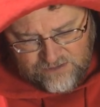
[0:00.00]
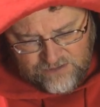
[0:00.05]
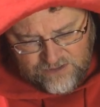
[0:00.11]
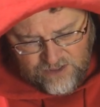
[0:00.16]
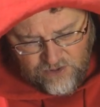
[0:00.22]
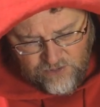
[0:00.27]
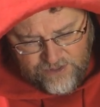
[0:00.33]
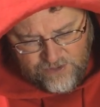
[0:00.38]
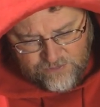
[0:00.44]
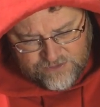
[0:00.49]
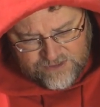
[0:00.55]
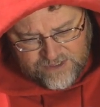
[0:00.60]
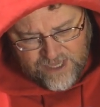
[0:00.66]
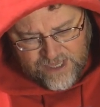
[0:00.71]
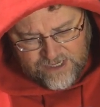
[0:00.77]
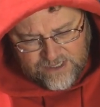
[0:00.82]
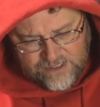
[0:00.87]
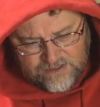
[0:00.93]
you know, he was
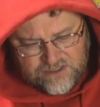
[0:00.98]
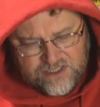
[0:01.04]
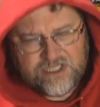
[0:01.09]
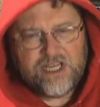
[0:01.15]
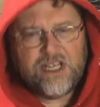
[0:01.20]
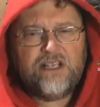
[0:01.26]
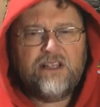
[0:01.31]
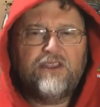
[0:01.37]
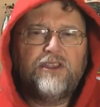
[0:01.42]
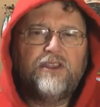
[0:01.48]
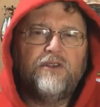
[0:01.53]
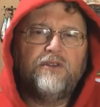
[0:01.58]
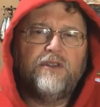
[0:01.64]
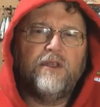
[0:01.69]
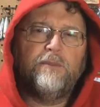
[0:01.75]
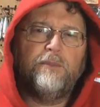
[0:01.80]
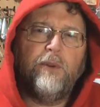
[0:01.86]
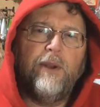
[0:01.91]
getting his jig through
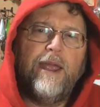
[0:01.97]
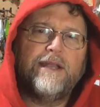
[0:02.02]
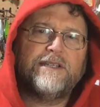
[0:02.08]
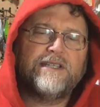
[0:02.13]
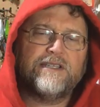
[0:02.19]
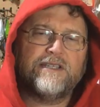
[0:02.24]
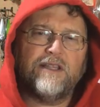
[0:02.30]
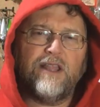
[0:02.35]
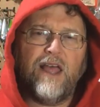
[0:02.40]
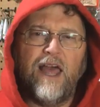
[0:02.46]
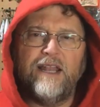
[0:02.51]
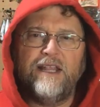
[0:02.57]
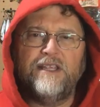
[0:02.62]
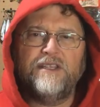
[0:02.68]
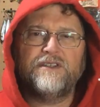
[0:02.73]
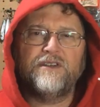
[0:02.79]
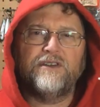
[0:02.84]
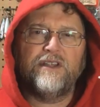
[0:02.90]
the branches a lot
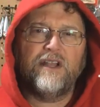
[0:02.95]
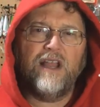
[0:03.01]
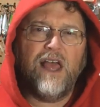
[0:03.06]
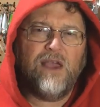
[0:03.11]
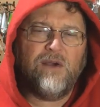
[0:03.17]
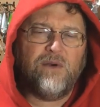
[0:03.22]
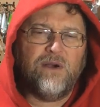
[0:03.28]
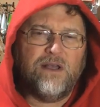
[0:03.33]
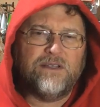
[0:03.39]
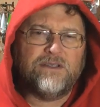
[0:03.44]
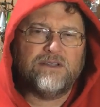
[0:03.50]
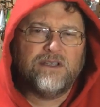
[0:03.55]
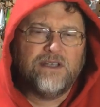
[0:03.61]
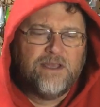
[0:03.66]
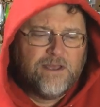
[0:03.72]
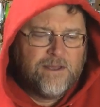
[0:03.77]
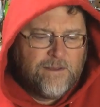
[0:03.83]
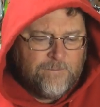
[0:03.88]
easier than I was.
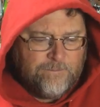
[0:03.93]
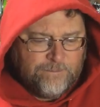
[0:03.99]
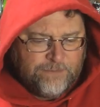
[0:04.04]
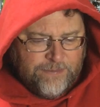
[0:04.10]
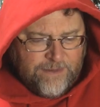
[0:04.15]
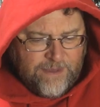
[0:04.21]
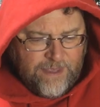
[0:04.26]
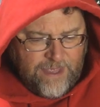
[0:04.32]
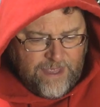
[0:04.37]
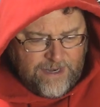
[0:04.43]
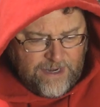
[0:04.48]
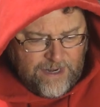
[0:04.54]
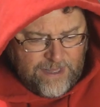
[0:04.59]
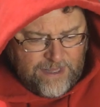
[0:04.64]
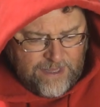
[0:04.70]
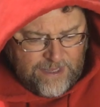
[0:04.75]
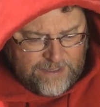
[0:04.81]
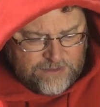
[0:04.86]
And
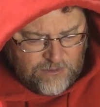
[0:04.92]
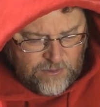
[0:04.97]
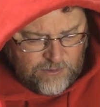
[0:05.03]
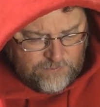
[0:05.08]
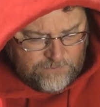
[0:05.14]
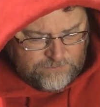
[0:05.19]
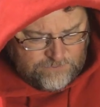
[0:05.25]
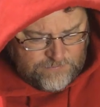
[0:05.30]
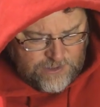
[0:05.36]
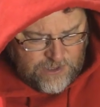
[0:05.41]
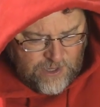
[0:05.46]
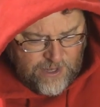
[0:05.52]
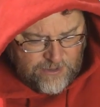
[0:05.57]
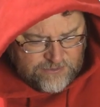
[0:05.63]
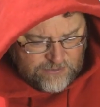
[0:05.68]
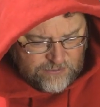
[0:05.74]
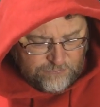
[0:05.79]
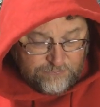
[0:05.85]
I told him, you know,
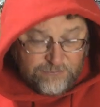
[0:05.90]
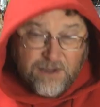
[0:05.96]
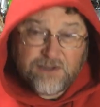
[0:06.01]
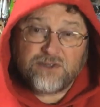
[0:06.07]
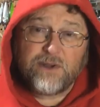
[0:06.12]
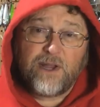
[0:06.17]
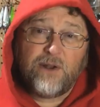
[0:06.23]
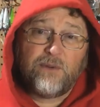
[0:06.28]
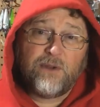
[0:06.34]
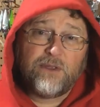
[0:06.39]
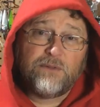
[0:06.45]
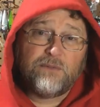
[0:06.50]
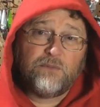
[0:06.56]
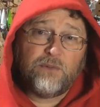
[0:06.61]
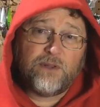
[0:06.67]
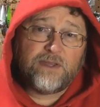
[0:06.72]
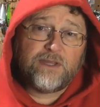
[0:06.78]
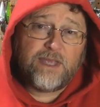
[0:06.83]
I was a little frustrated
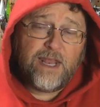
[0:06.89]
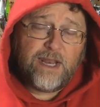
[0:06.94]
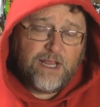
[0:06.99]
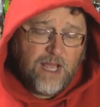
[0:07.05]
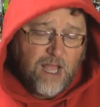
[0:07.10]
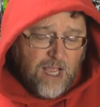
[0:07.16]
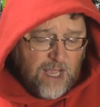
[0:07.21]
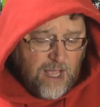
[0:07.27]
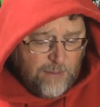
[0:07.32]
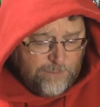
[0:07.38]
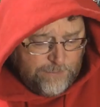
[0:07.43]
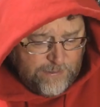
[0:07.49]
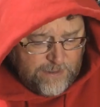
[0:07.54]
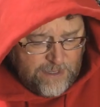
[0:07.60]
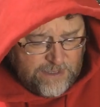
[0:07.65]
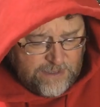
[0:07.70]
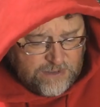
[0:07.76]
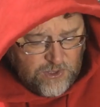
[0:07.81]
with getting hung up.
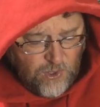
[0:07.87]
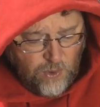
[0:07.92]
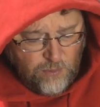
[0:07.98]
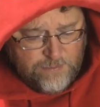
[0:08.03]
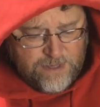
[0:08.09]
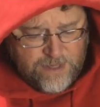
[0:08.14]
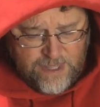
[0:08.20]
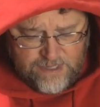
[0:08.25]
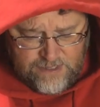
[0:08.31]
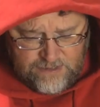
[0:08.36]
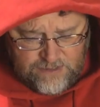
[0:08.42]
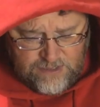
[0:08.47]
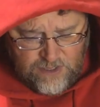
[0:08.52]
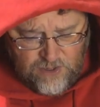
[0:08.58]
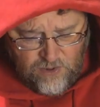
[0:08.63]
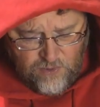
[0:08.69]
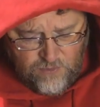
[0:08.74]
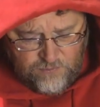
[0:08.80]
And then he told me that,
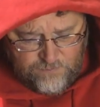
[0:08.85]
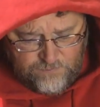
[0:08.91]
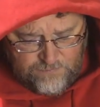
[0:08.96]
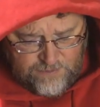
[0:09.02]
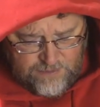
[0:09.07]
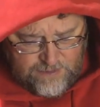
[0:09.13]
you know,